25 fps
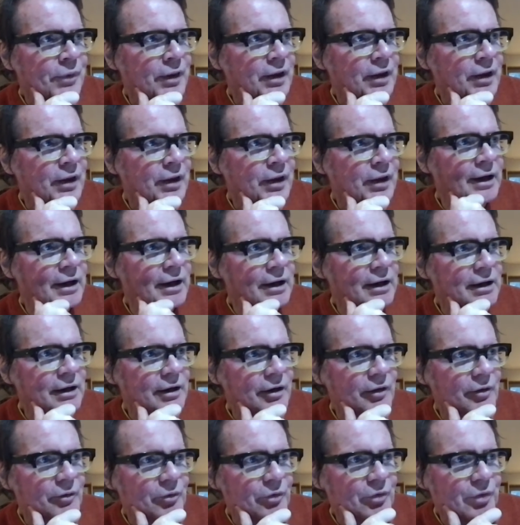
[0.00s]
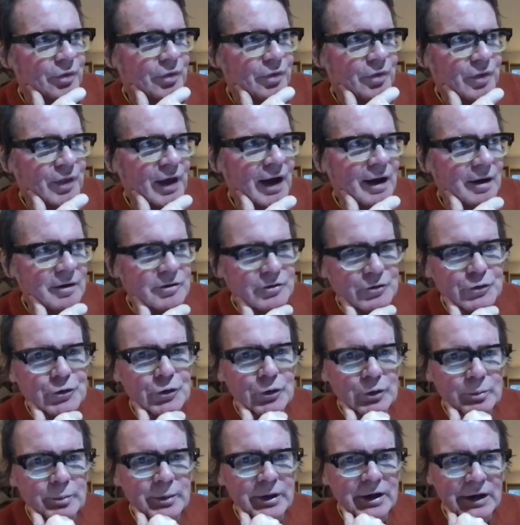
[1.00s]
And that
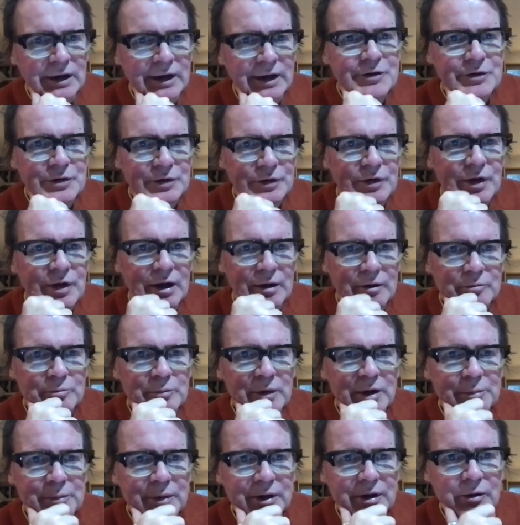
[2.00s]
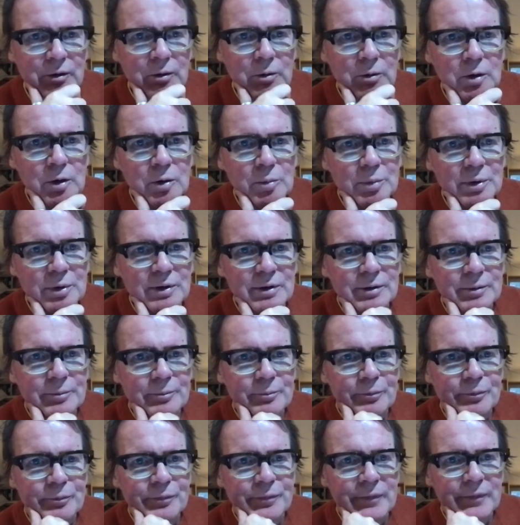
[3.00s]
taught me a lesson. That made me grow up
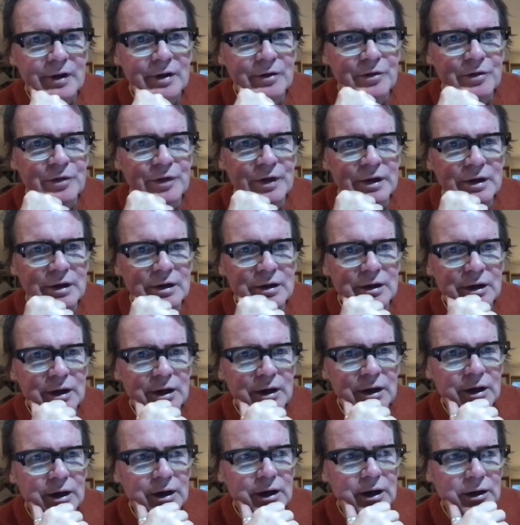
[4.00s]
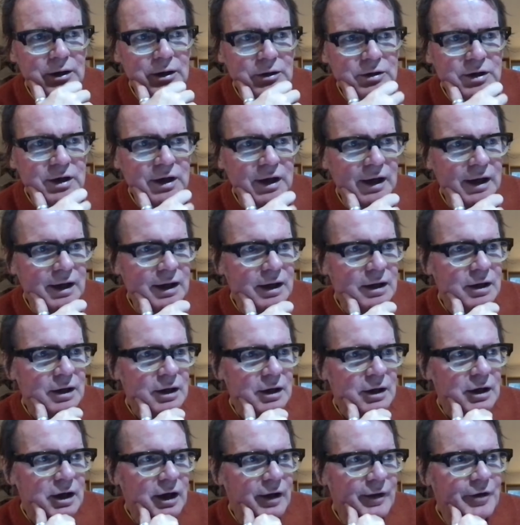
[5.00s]
and think, okay.
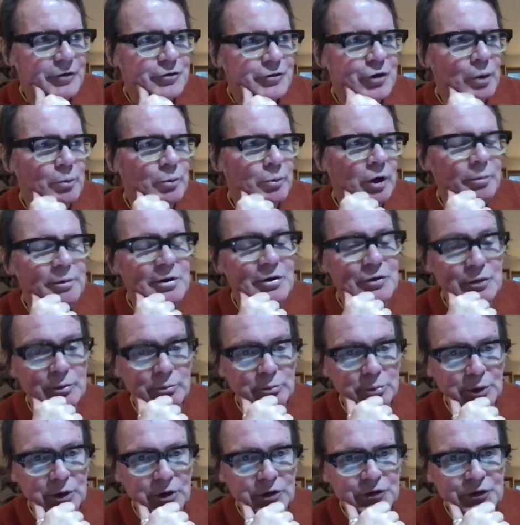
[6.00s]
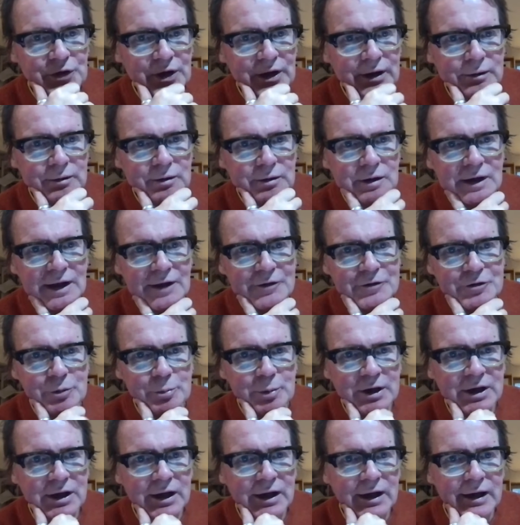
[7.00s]
And then Tom Robinson brought out Glad to
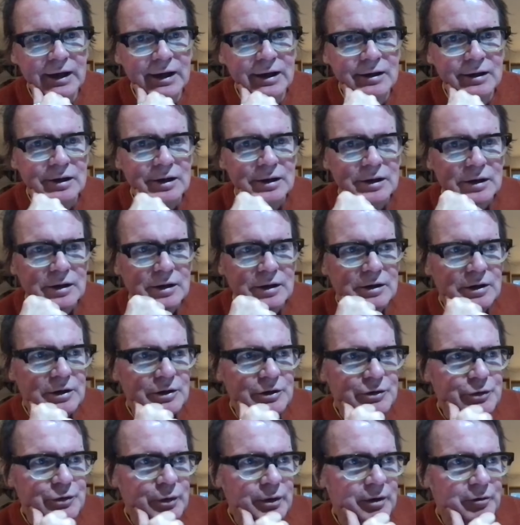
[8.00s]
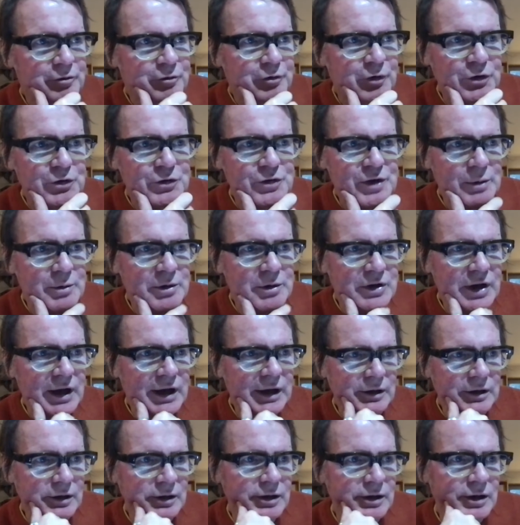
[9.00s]
Be Gay. So at first I was
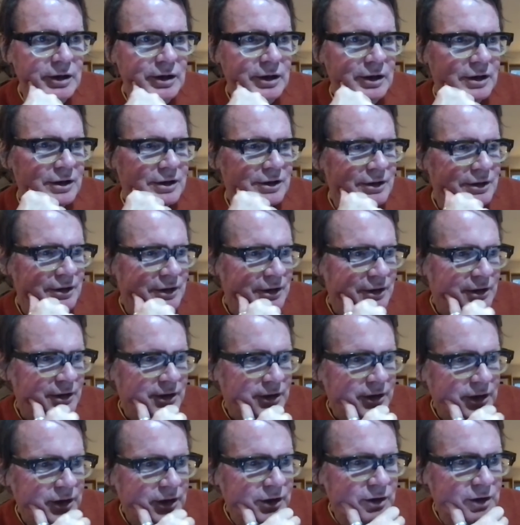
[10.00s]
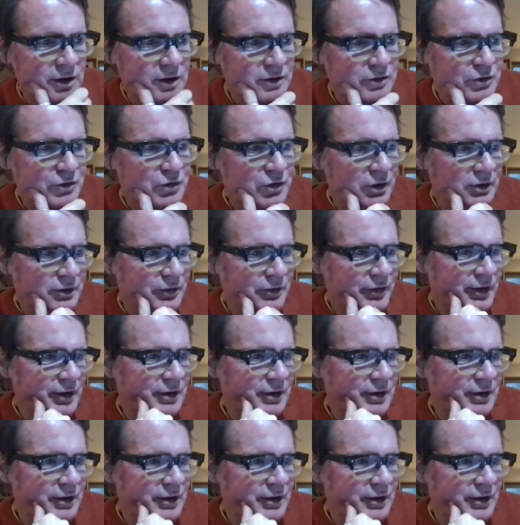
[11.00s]
like, you know, so,